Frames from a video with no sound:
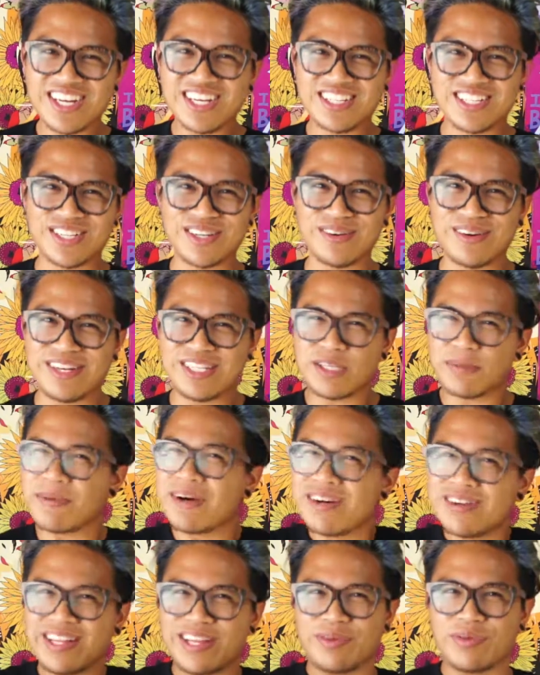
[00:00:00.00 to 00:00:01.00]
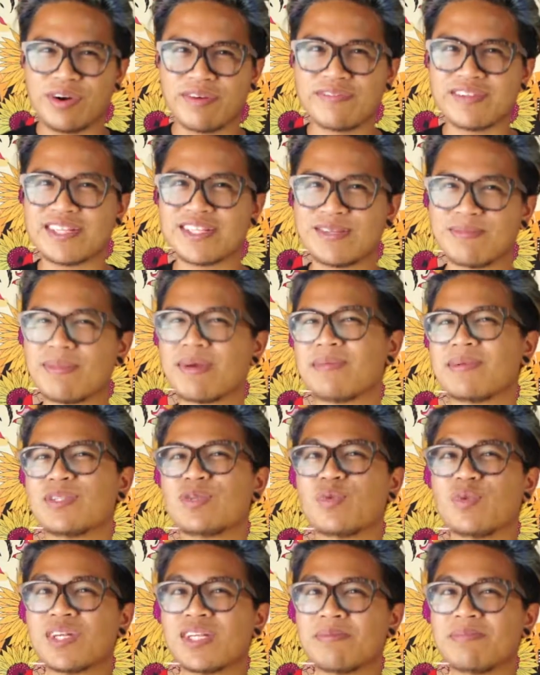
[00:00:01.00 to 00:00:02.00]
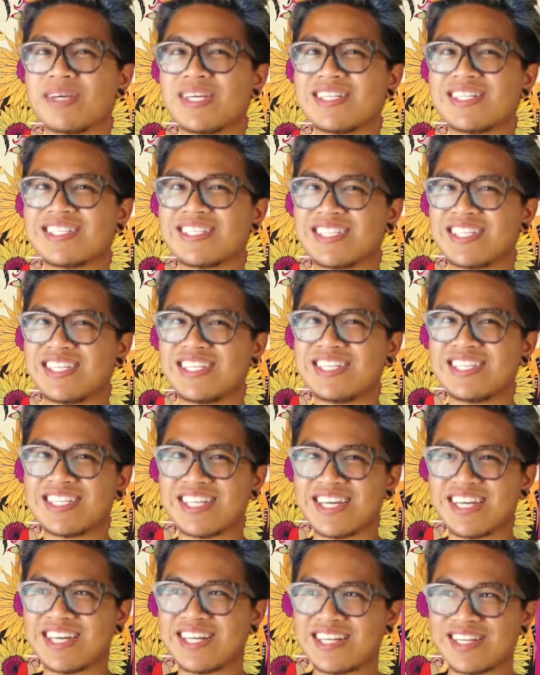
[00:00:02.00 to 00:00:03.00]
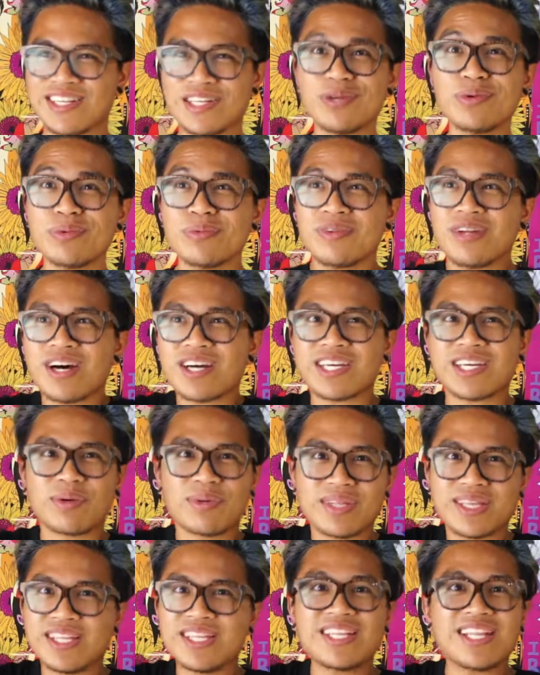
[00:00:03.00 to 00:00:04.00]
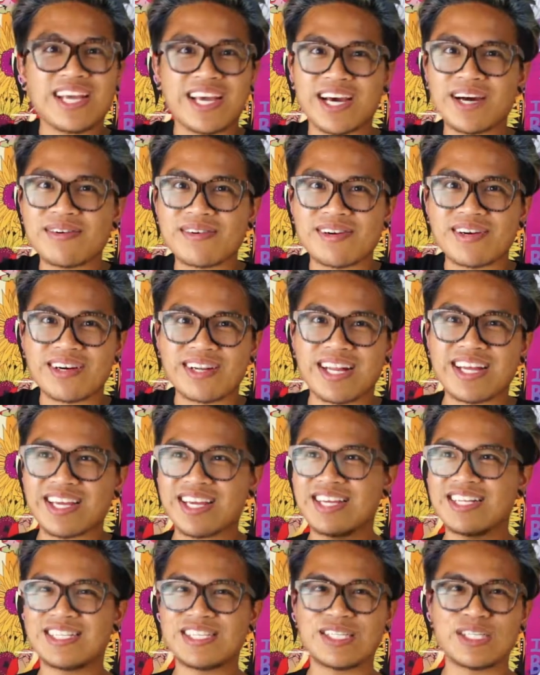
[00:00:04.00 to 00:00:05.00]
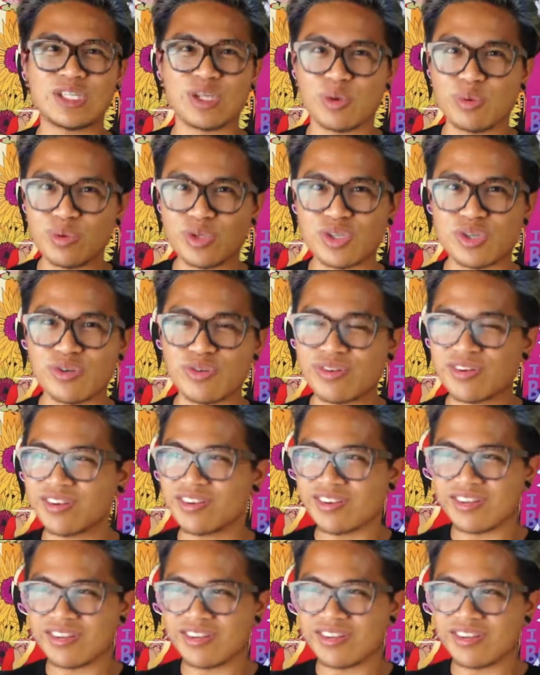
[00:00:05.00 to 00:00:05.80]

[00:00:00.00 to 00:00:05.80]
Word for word: so it's about like roughly maybe 20 pages each, and you'll knock it within the hour. Like it's so short.